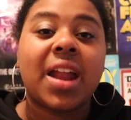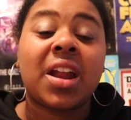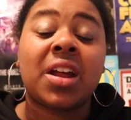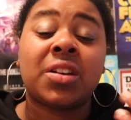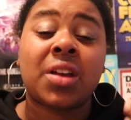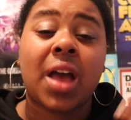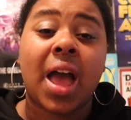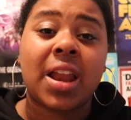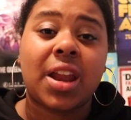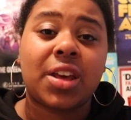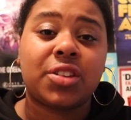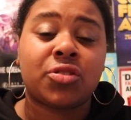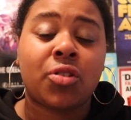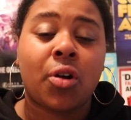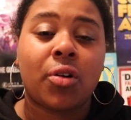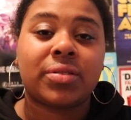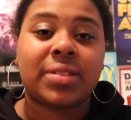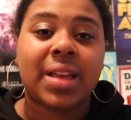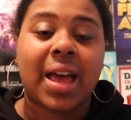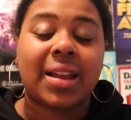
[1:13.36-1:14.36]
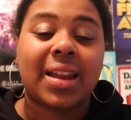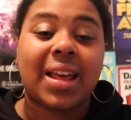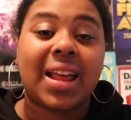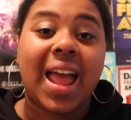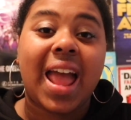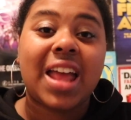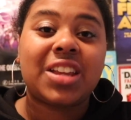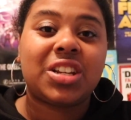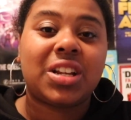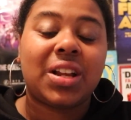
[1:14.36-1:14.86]
and I scrolled down and
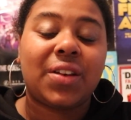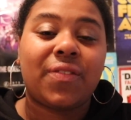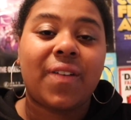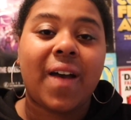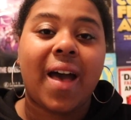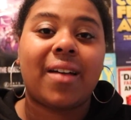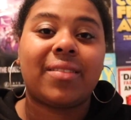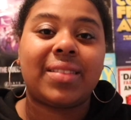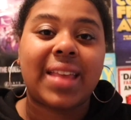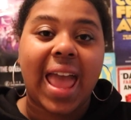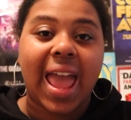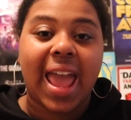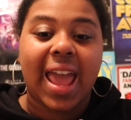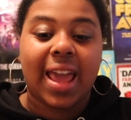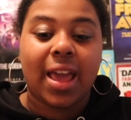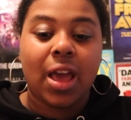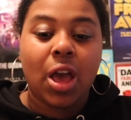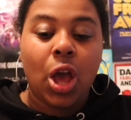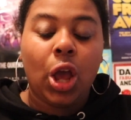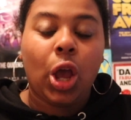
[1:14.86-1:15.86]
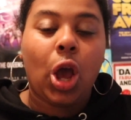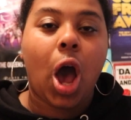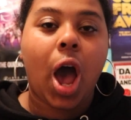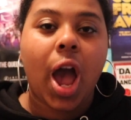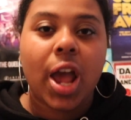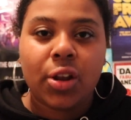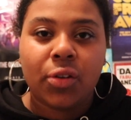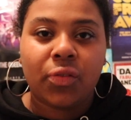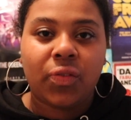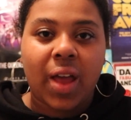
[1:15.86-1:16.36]
I actually found a
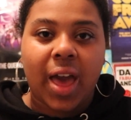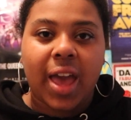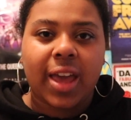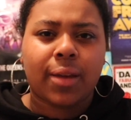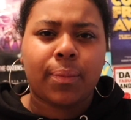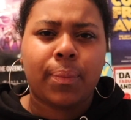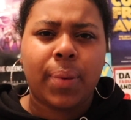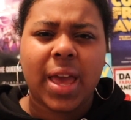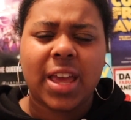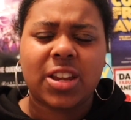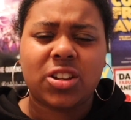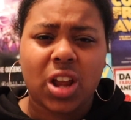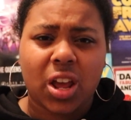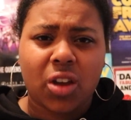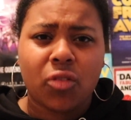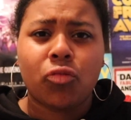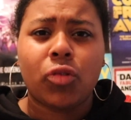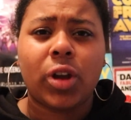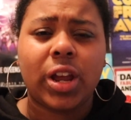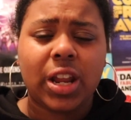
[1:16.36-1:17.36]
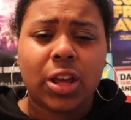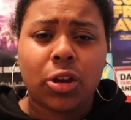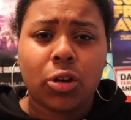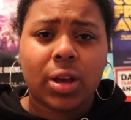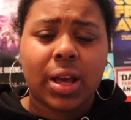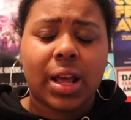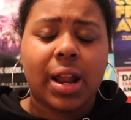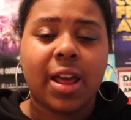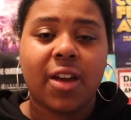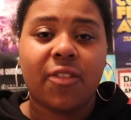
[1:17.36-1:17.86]
kind of like a really
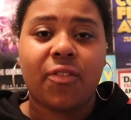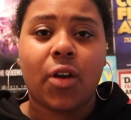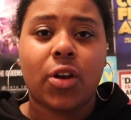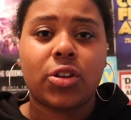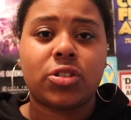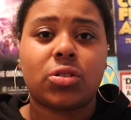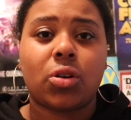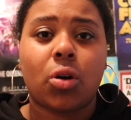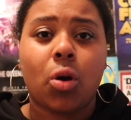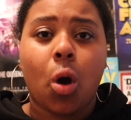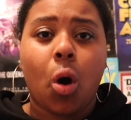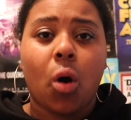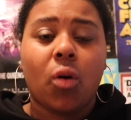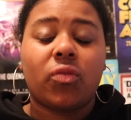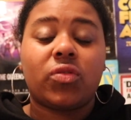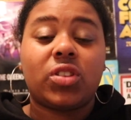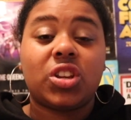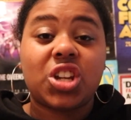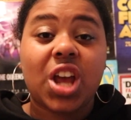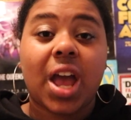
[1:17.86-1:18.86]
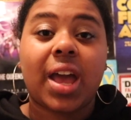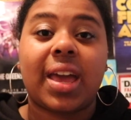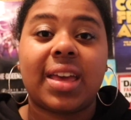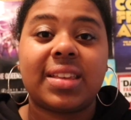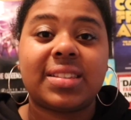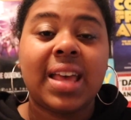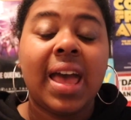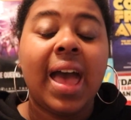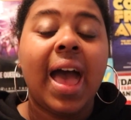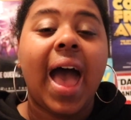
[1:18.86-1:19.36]
good clear photo of the
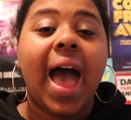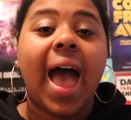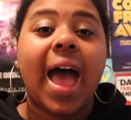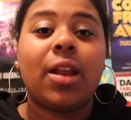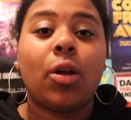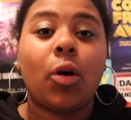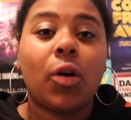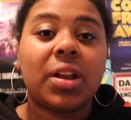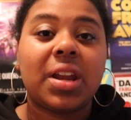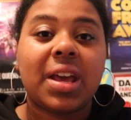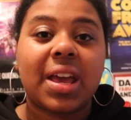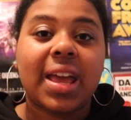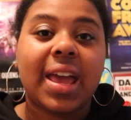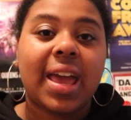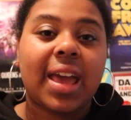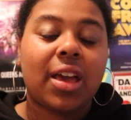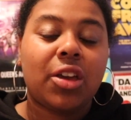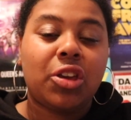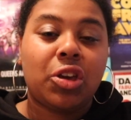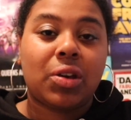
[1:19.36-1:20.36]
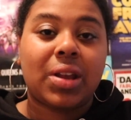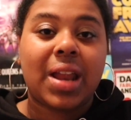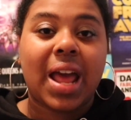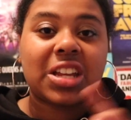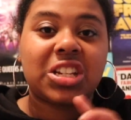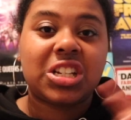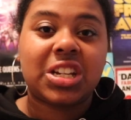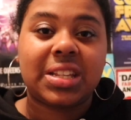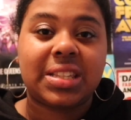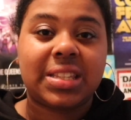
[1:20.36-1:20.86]
jackets, and on it you can
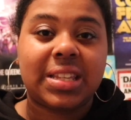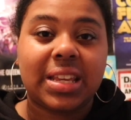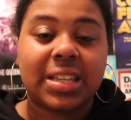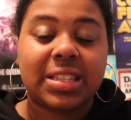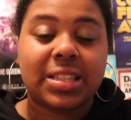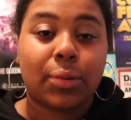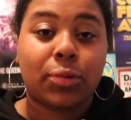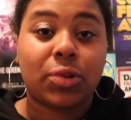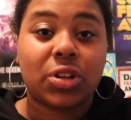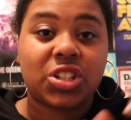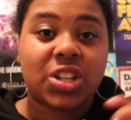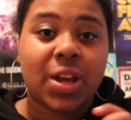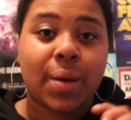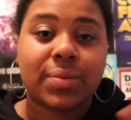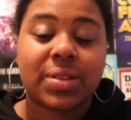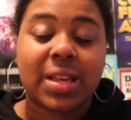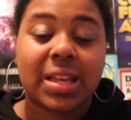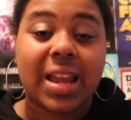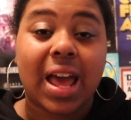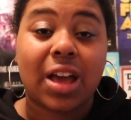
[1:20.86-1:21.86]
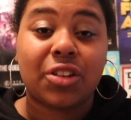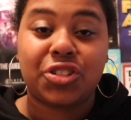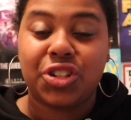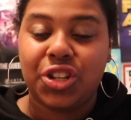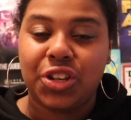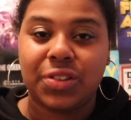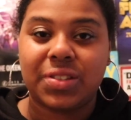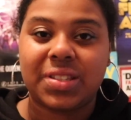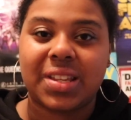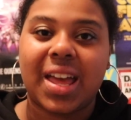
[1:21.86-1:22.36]
actually see some of the gems and how she
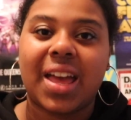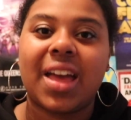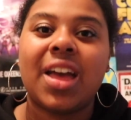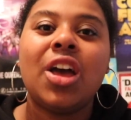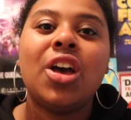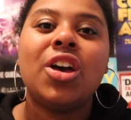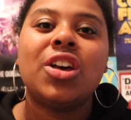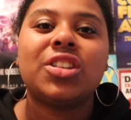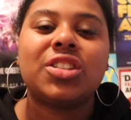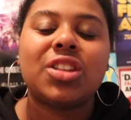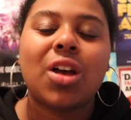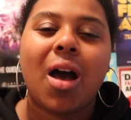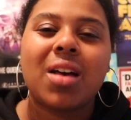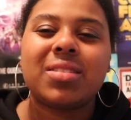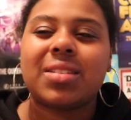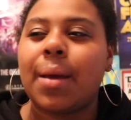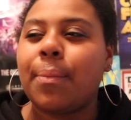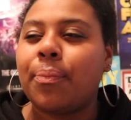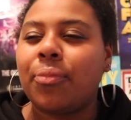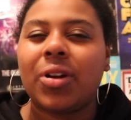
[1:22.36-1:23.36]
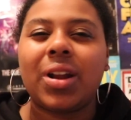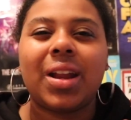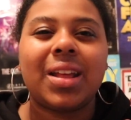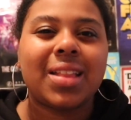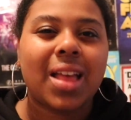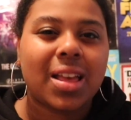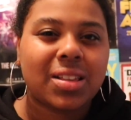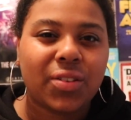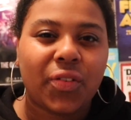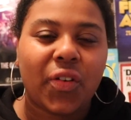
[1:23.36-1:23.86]
used it. So I was like, brilliant,
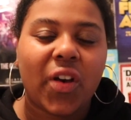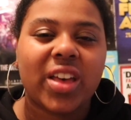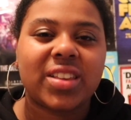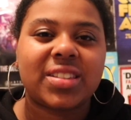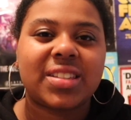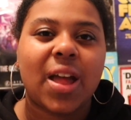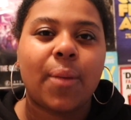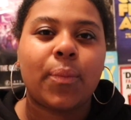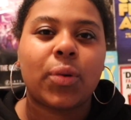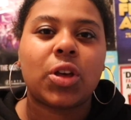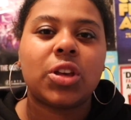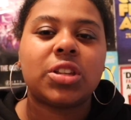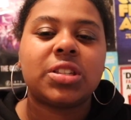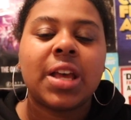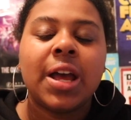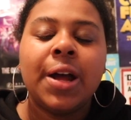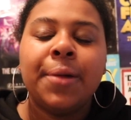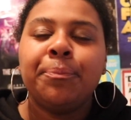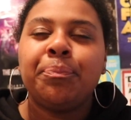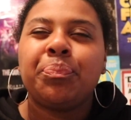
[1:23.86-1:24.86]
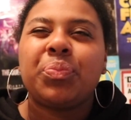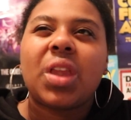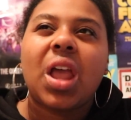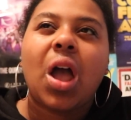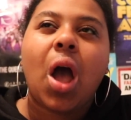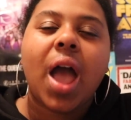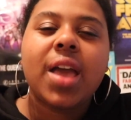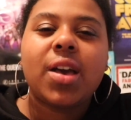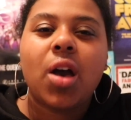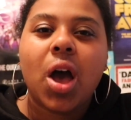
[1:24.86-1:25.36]
that's the first step, because
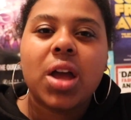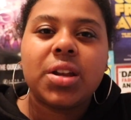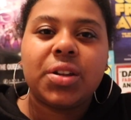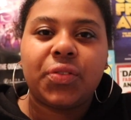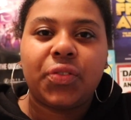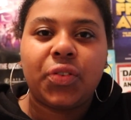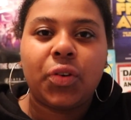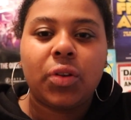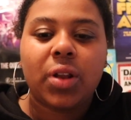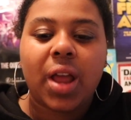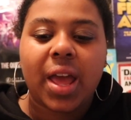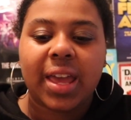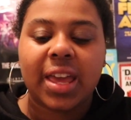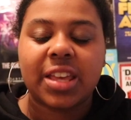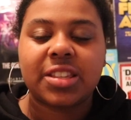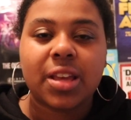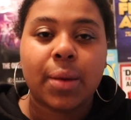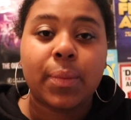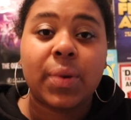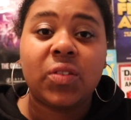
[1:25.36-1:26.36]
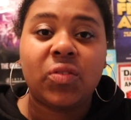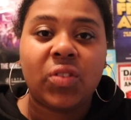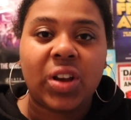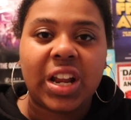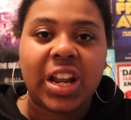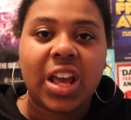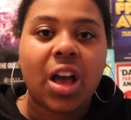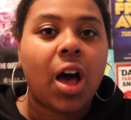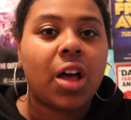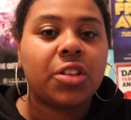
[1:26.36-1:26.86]
I kind of thought like it's going to be
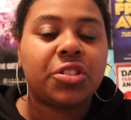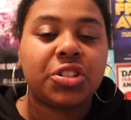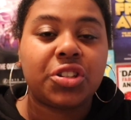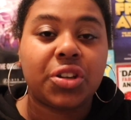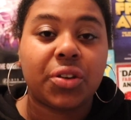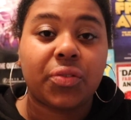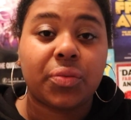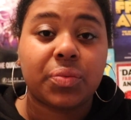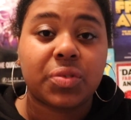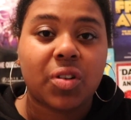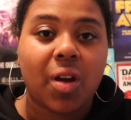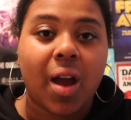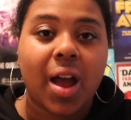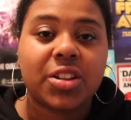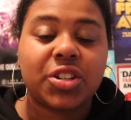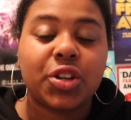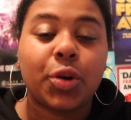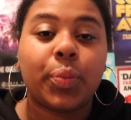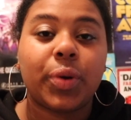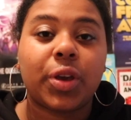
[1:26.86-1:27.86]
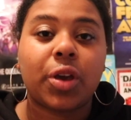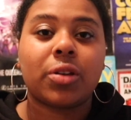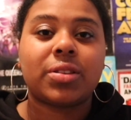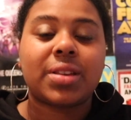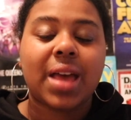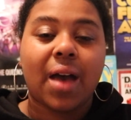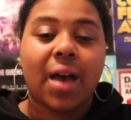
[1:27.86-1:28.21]
really hard to do it from scratch. It'll be good to